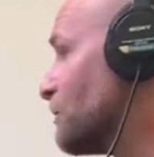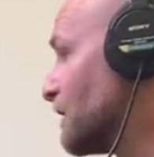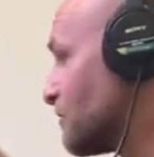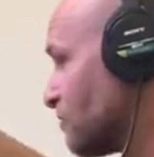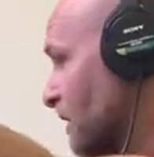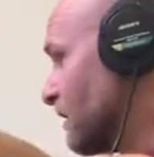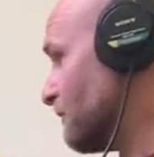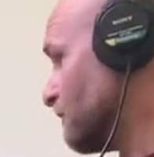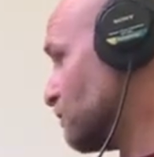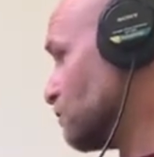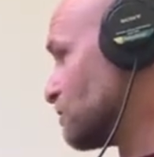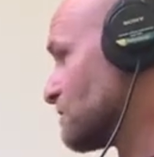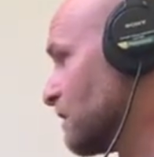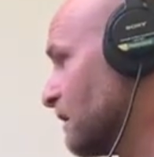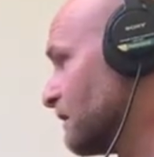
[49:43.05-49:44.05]
creative on your
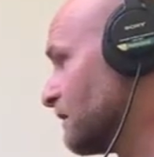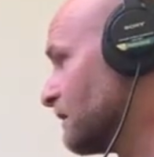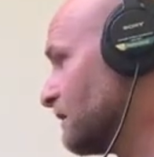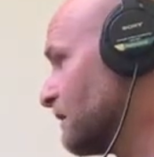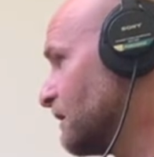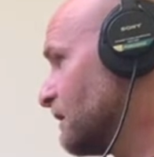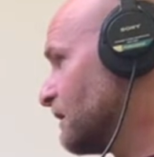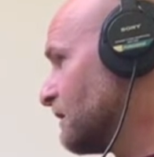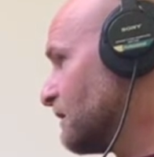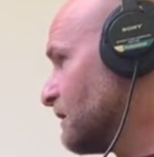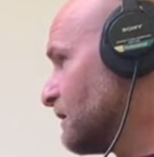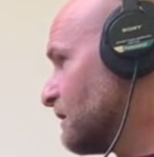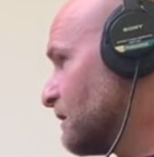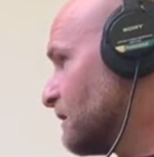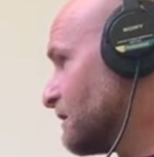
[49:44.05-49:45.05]
side.
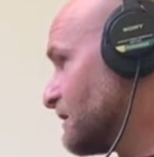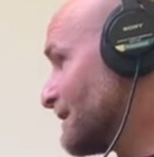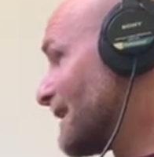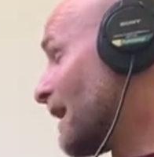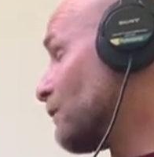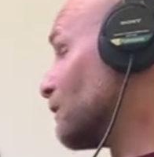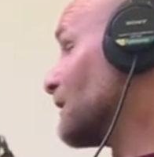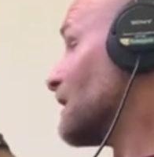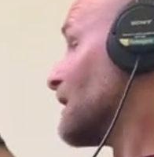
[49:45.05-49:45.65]
That will allow